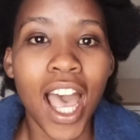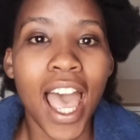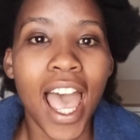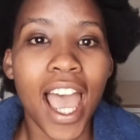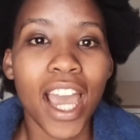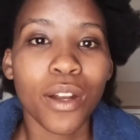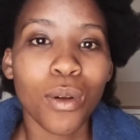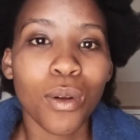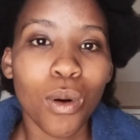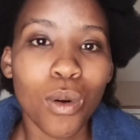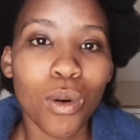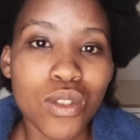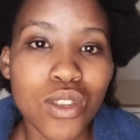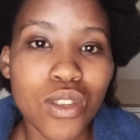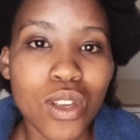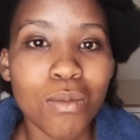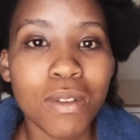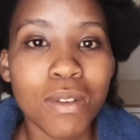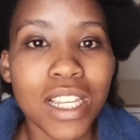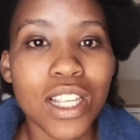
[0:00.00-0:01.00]
And also
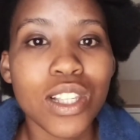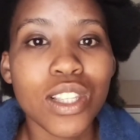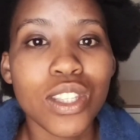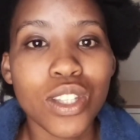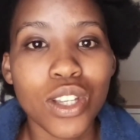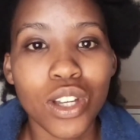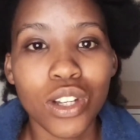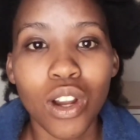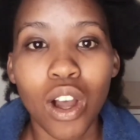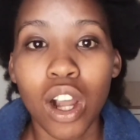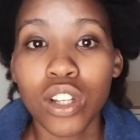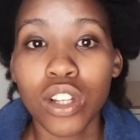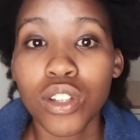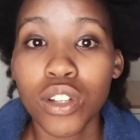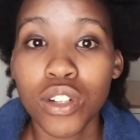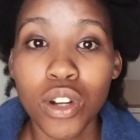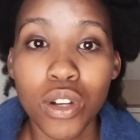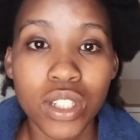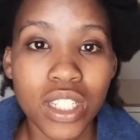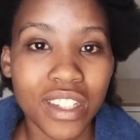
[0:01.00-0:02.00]
please turn on your
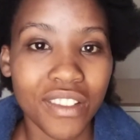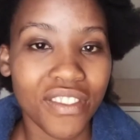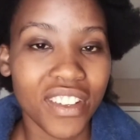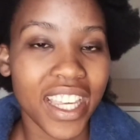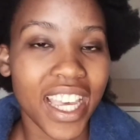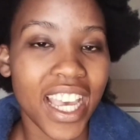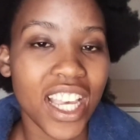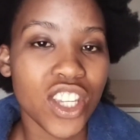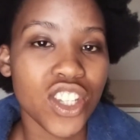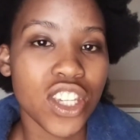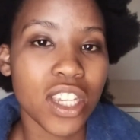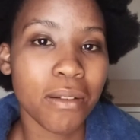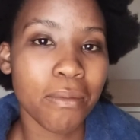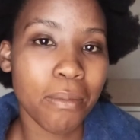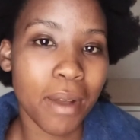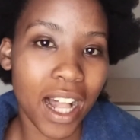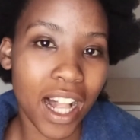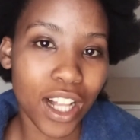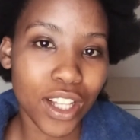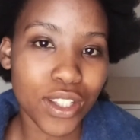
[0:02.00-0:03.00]
notification
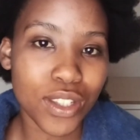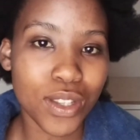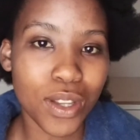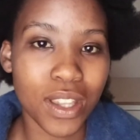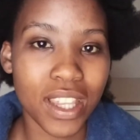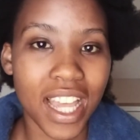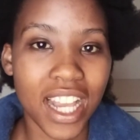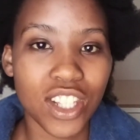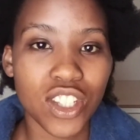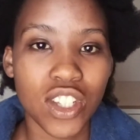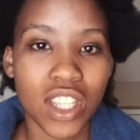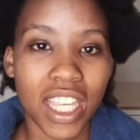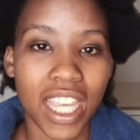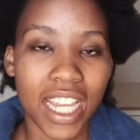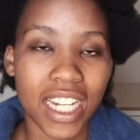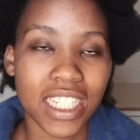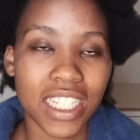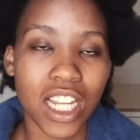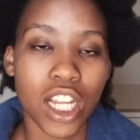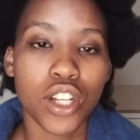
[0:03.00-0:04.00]
bell so that you
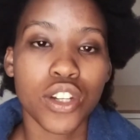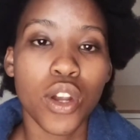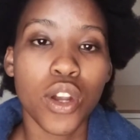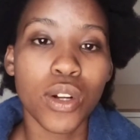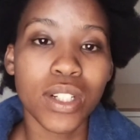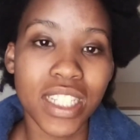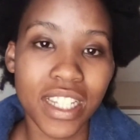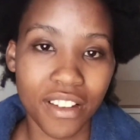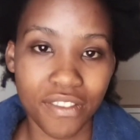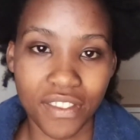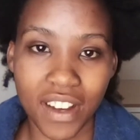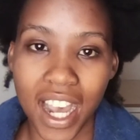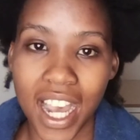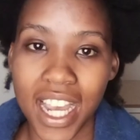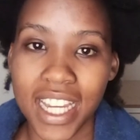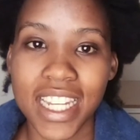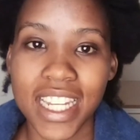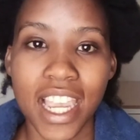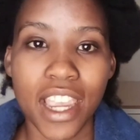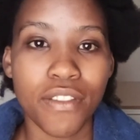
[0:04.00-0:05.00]
get notified
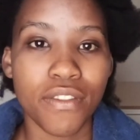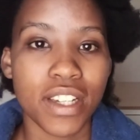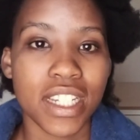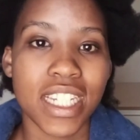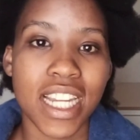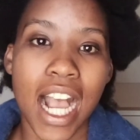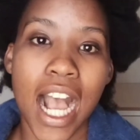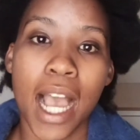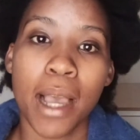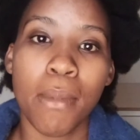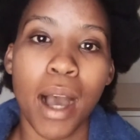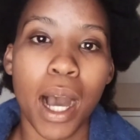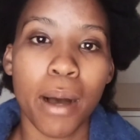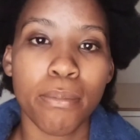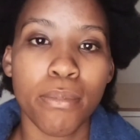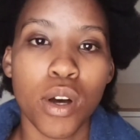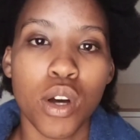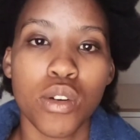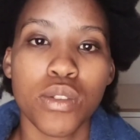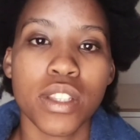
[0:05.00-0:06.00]
every time I
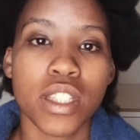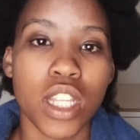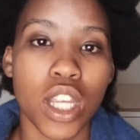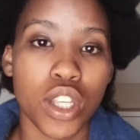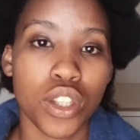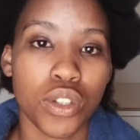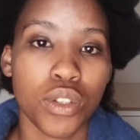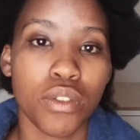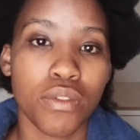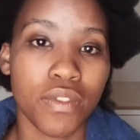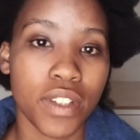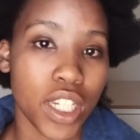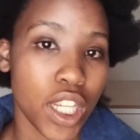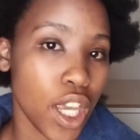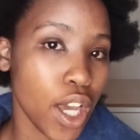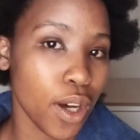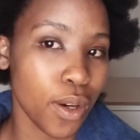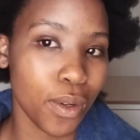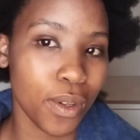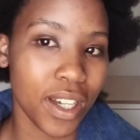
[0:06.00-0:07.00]
post a new
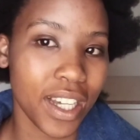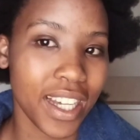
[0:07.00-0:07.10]
video.